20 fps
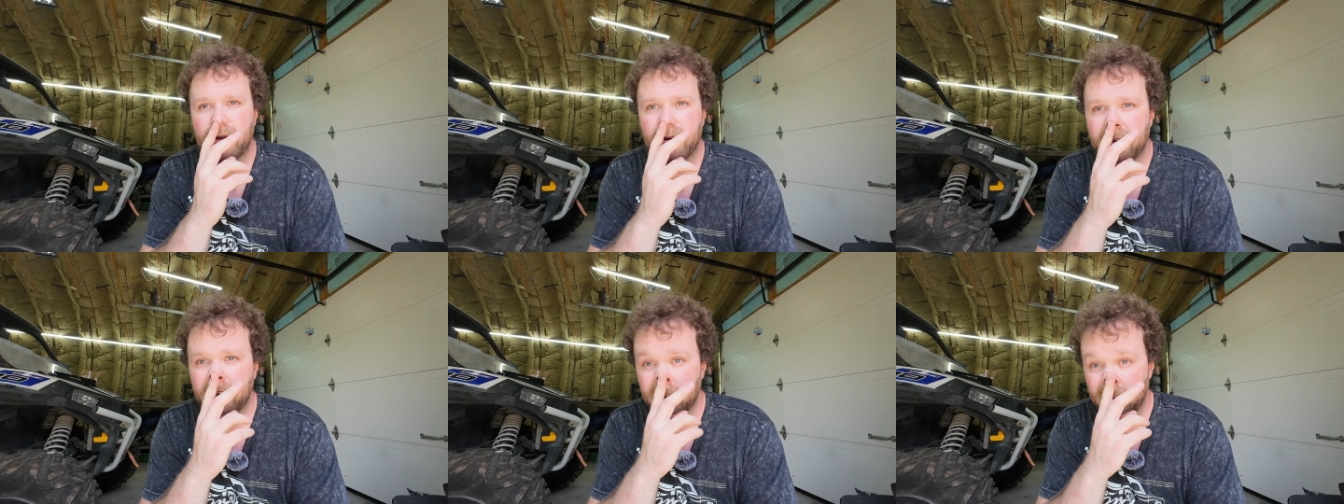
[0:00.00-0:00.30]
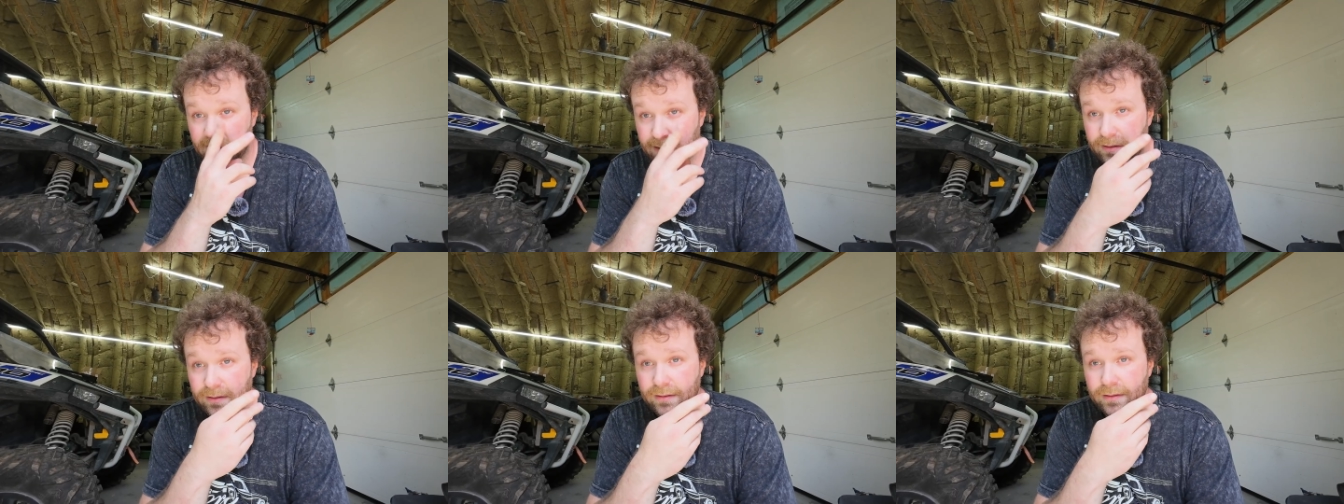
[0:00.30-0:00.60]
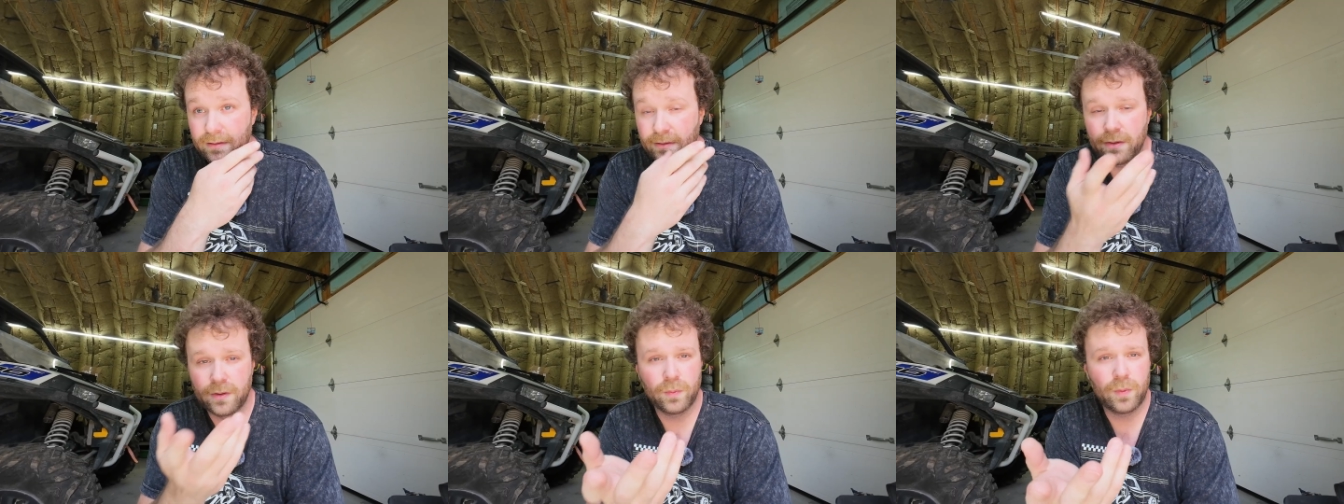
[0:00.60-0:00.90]
They're
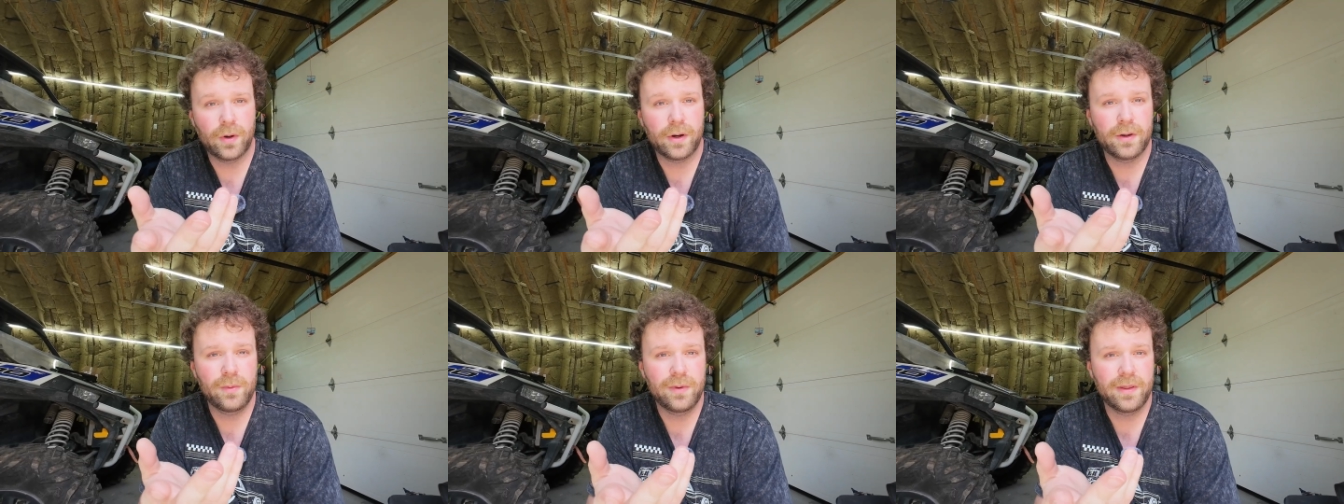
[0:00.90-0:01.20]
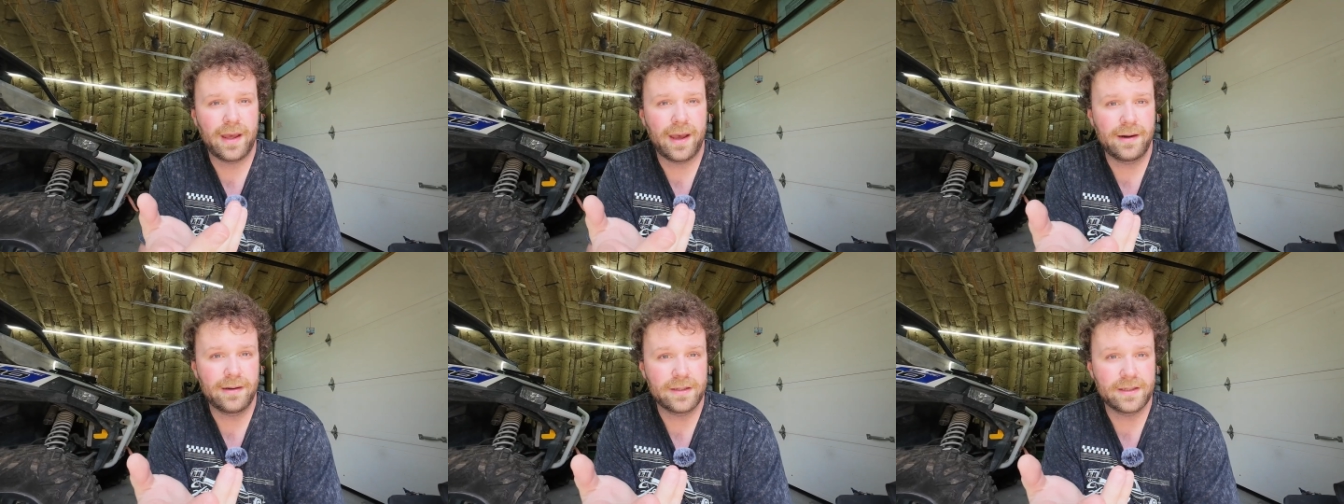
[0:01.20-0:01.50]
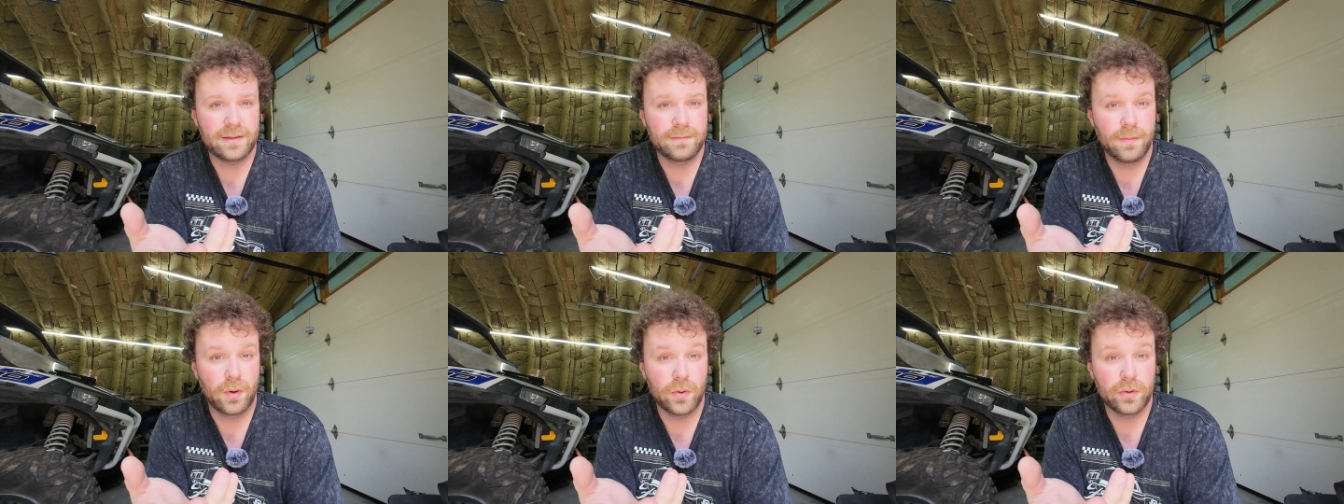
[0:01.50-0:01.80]
they're working with
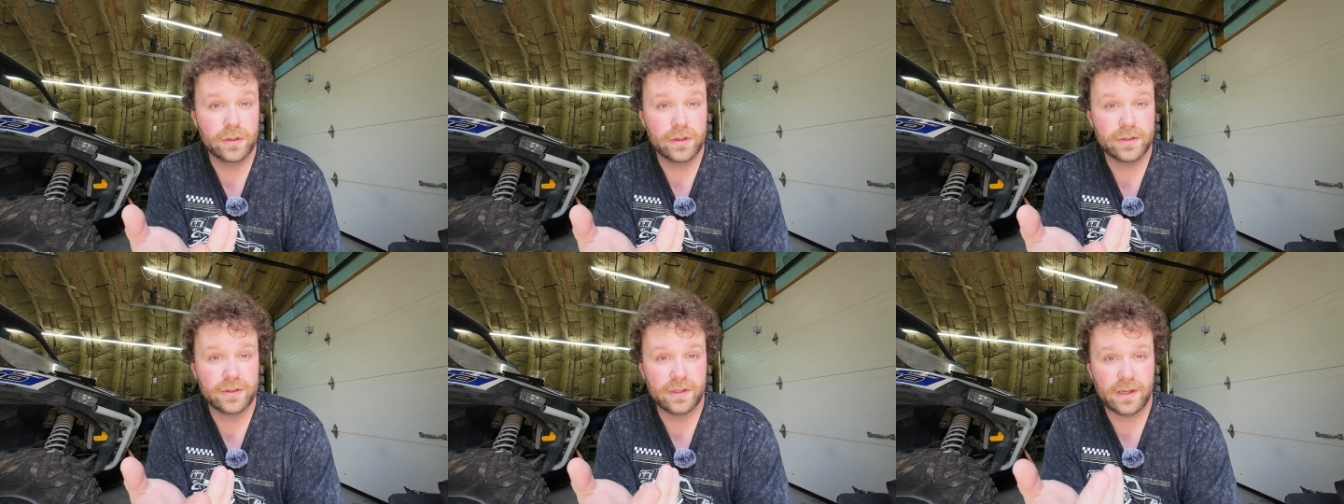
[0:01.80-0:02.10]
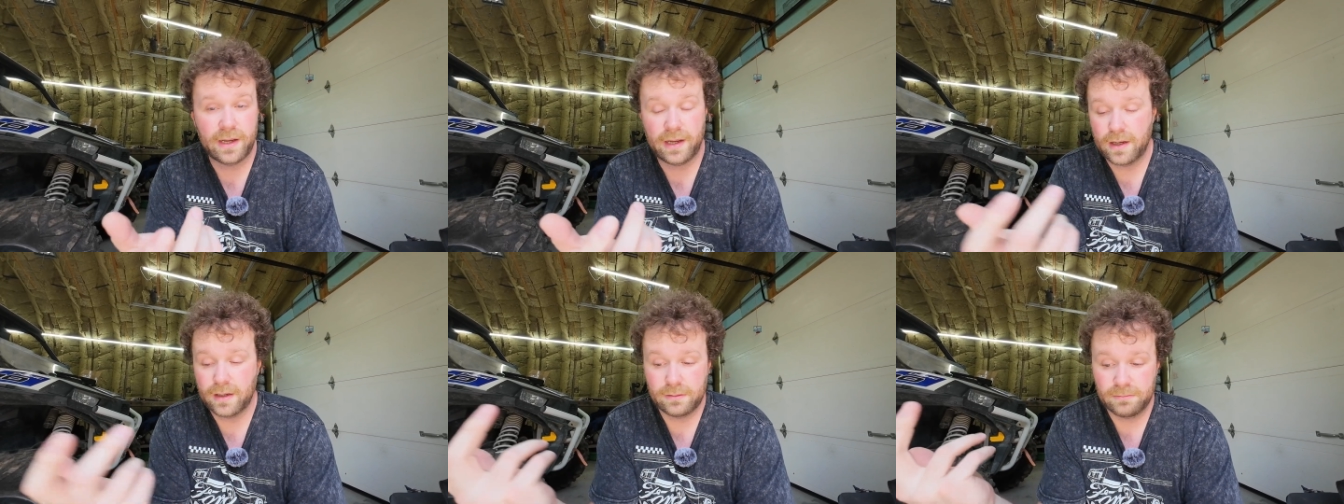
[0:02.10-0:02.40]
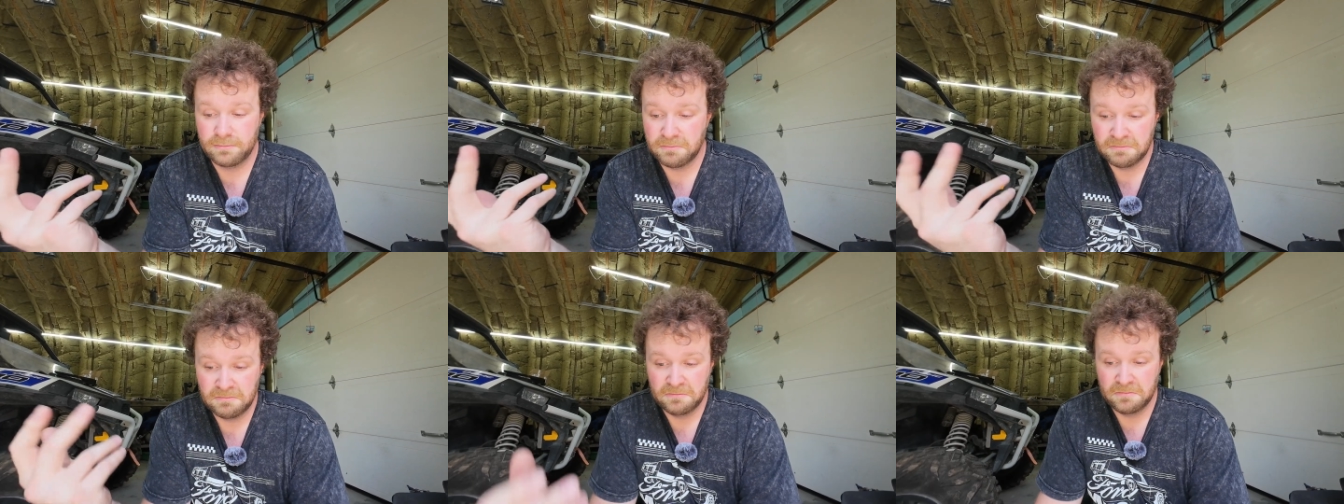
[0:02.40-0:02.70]
Edison Motors
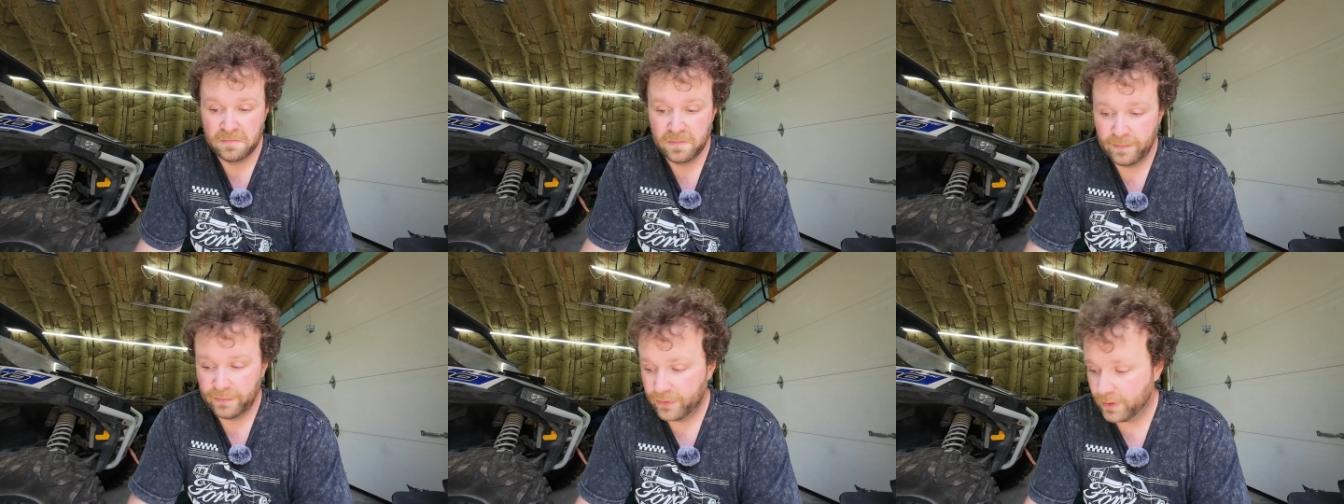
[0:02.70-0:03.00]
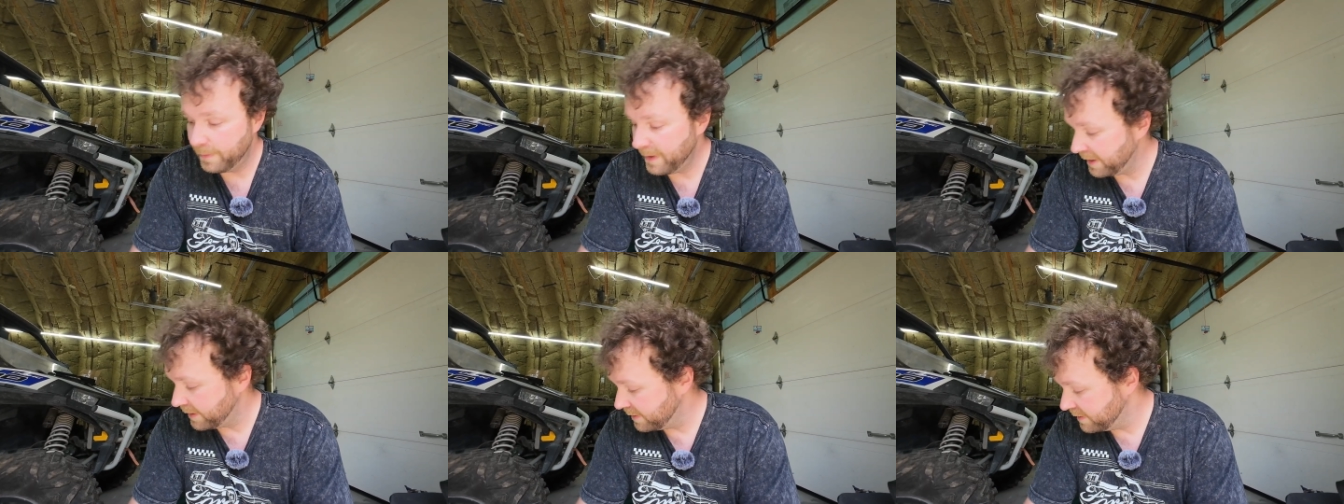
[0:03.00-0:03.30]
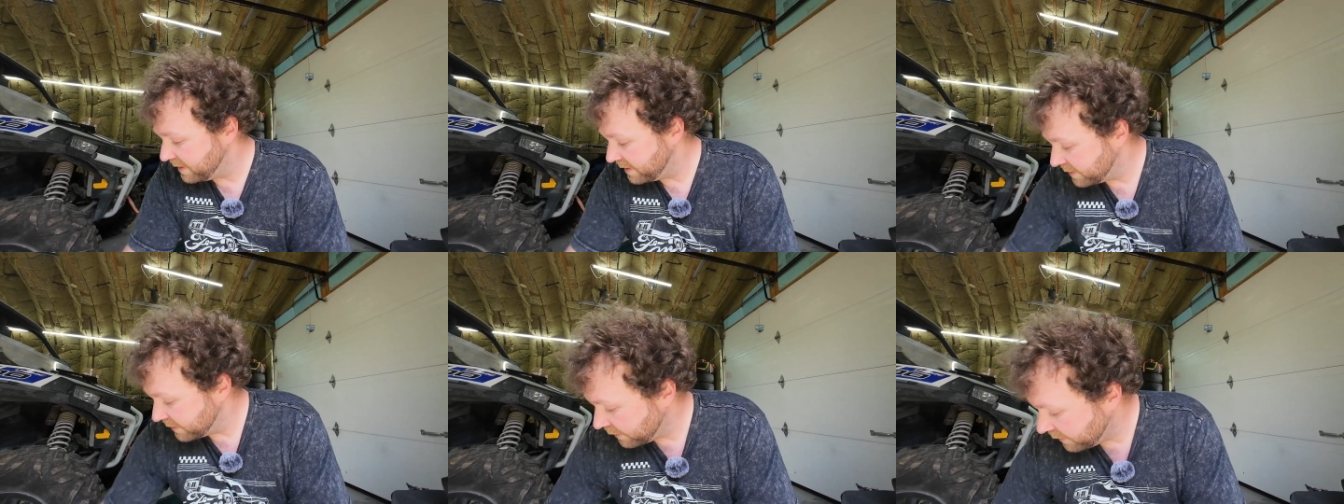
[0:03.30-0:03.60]
and they're
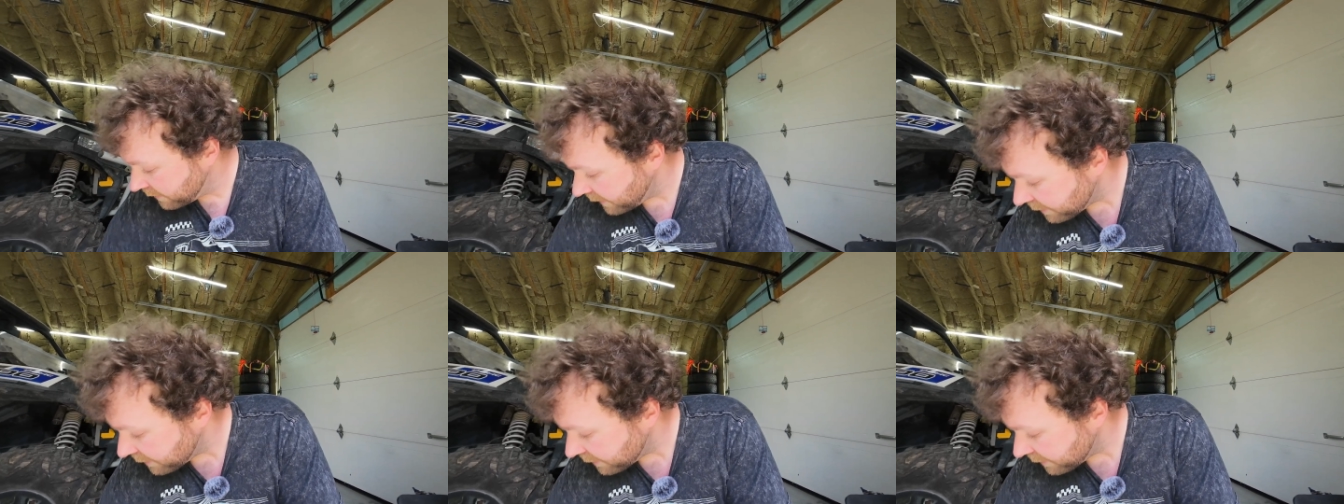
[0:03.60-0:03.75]
making diesel